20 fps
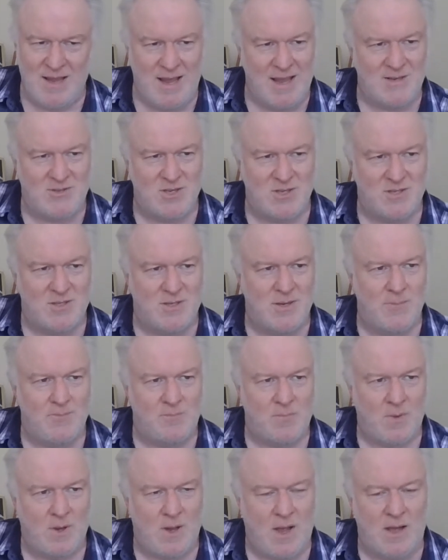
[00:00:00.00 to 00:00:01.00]
it's just,
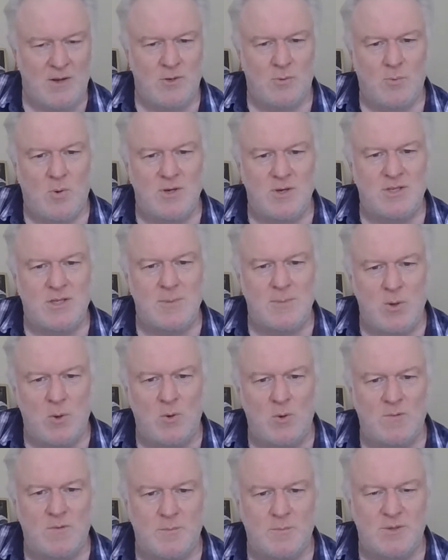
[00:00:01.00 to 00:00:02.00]
I don't want to be
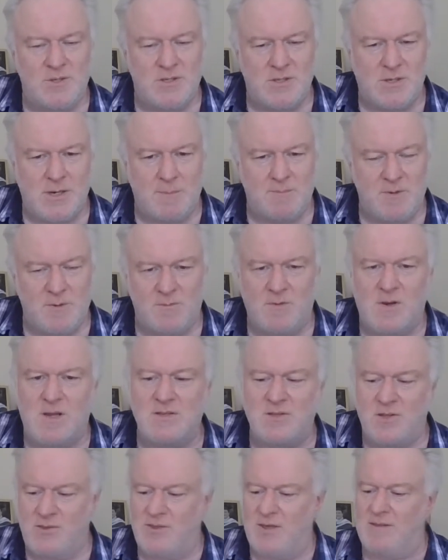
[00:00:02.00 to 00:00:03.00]
over prescriptive, because
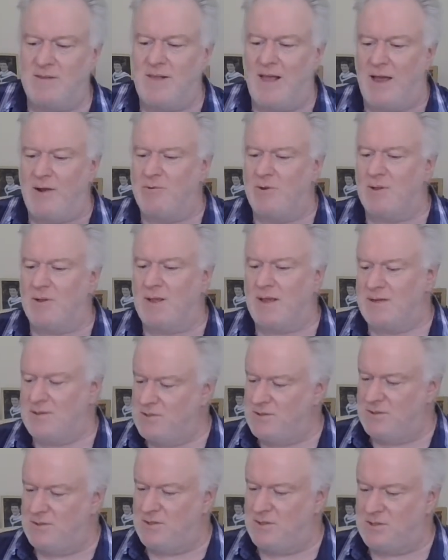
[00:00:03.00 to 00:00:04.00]
the thing that I realised,
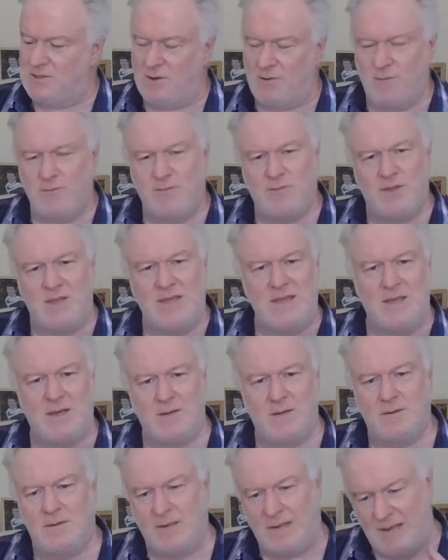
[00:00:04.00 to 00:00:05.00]
the stuff that
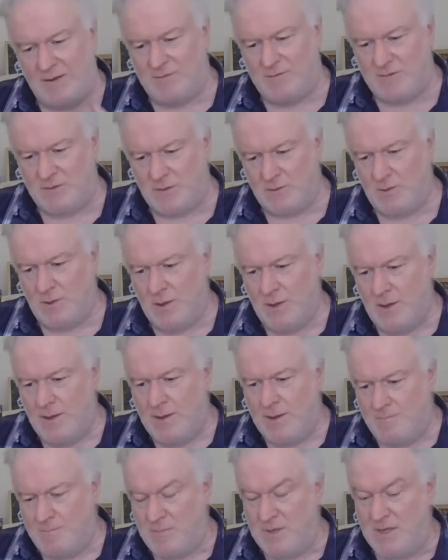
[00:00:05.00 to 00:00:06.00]
Ian gave to
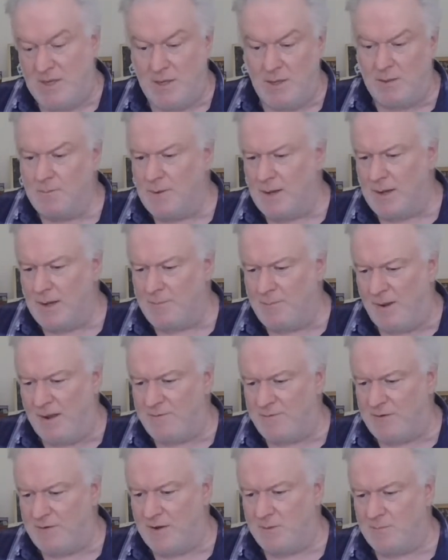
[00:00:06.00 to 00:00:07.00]
me and my
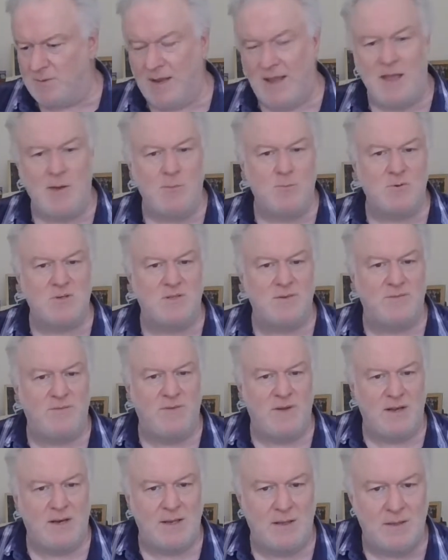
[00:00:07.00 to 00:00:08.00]
family, it was the
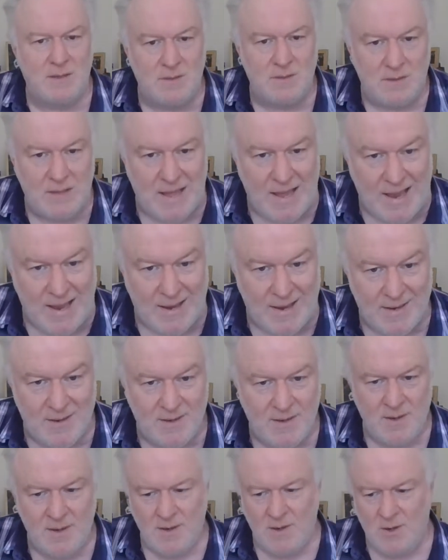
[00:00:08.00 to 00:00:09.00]
very lack
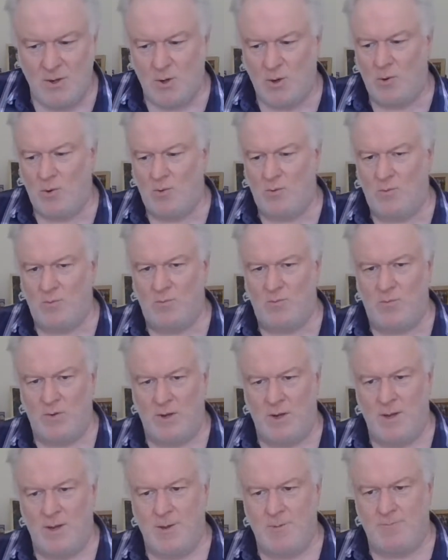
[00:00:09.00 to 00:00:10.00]
of
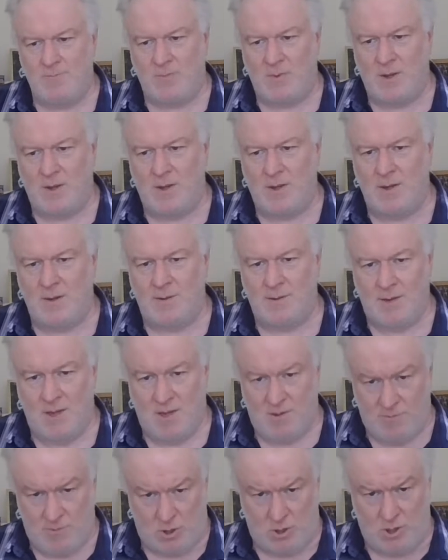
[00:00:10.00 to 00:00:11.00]

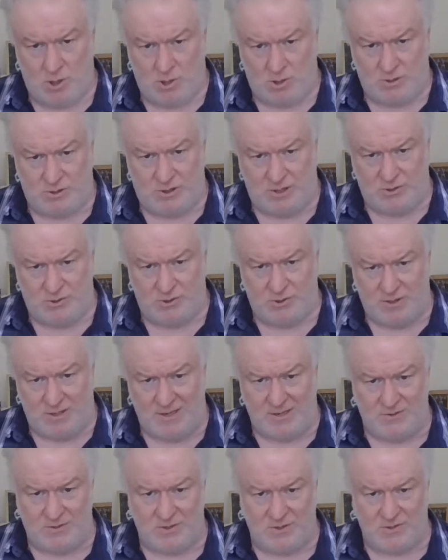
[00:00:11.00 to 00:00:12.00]
the Kirk session
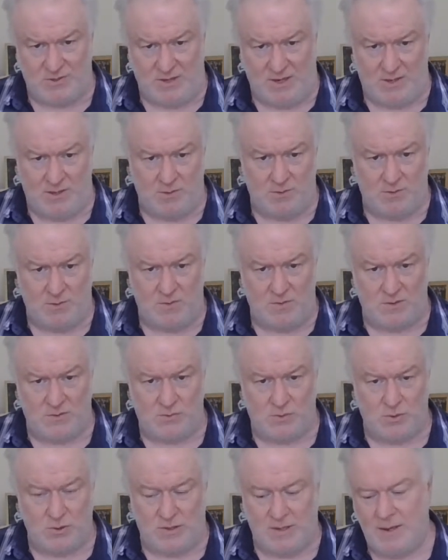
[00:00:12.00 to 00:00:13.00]
has decided that this
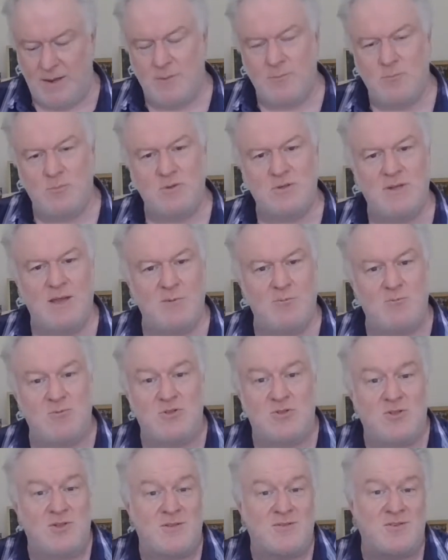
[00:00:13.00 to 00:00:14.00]
should happen. It was
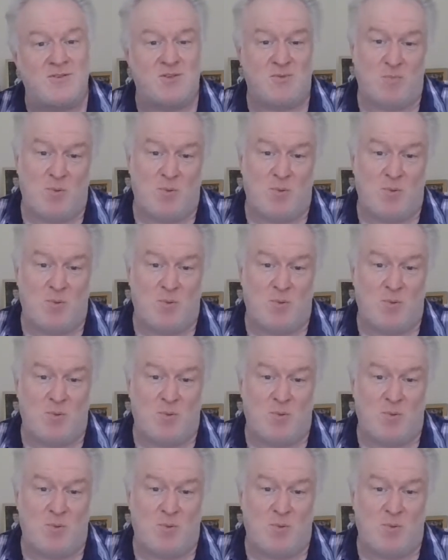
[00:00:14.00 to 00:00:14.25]
just the